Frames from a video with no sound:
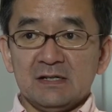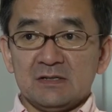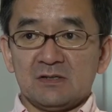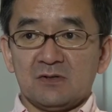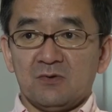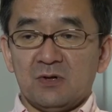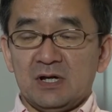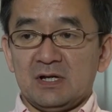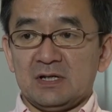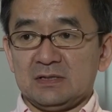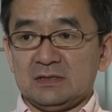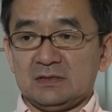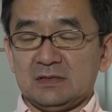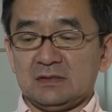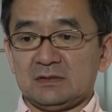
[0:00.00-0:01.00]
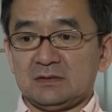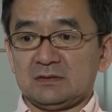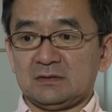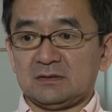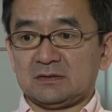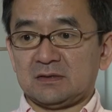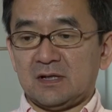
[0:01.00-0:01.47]
So uh,
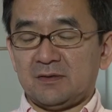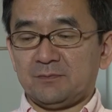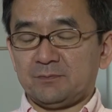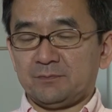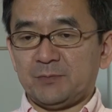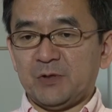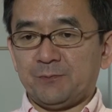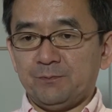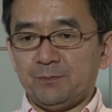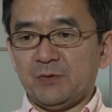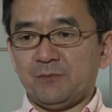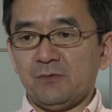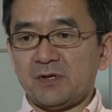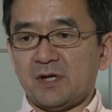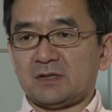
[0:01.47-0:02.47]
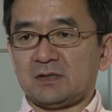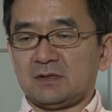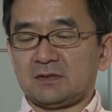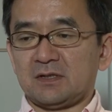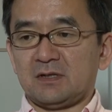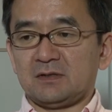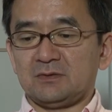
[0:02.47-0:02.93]
the, be, before
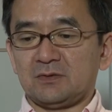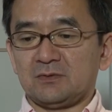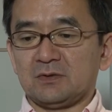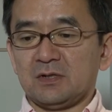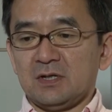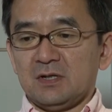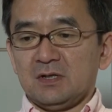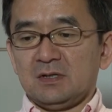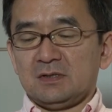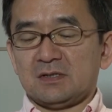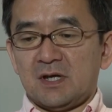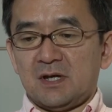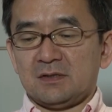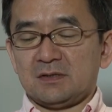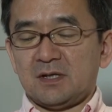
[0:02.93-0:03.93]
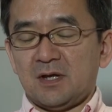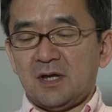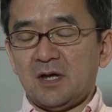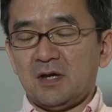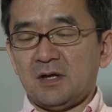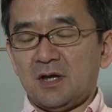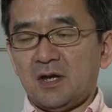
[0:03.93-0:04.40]
that, the, you know, the, the
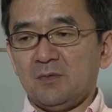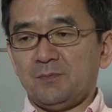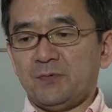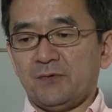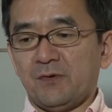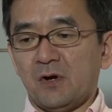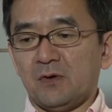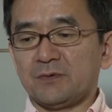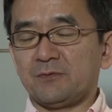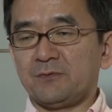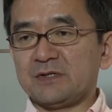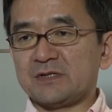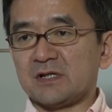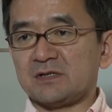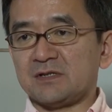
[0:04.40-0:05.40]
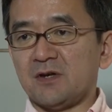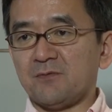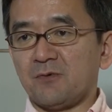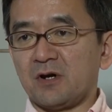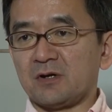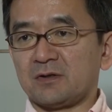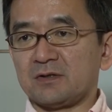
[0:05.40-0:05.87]
help of the research
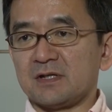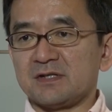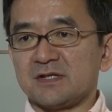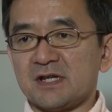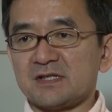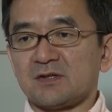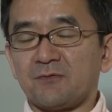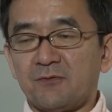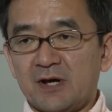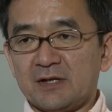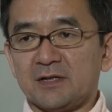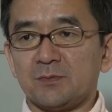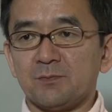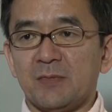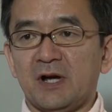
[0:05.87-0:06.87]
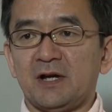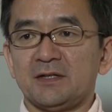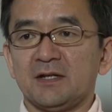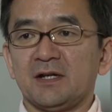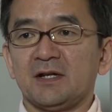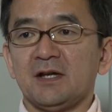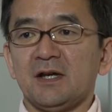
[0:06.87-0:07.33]
network is just funded by
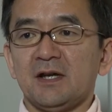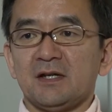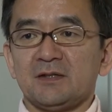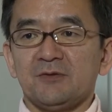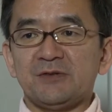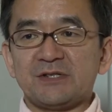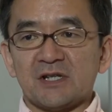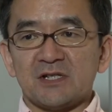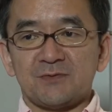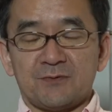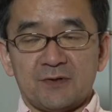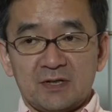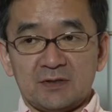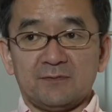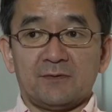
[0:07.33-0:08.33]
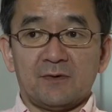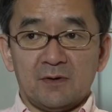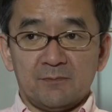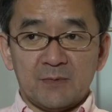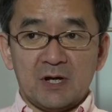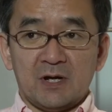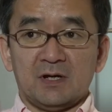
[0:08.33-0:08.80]
the, the research fund
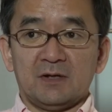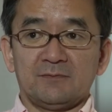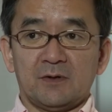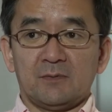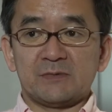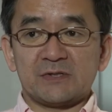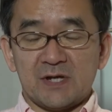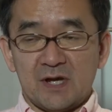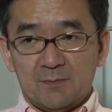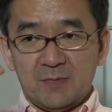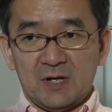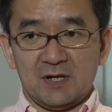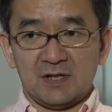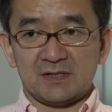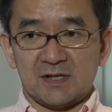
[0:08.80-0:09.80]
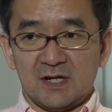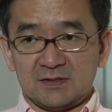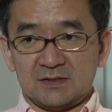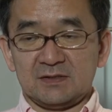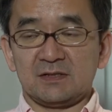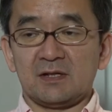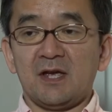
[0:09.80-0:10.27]
from, uh, from some uh,
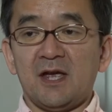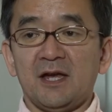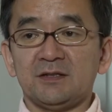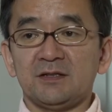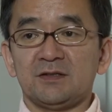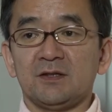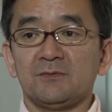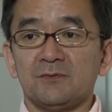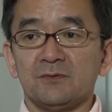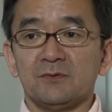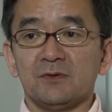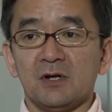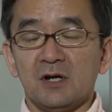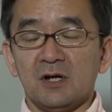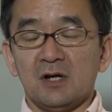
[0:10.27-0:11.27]
certain entity who,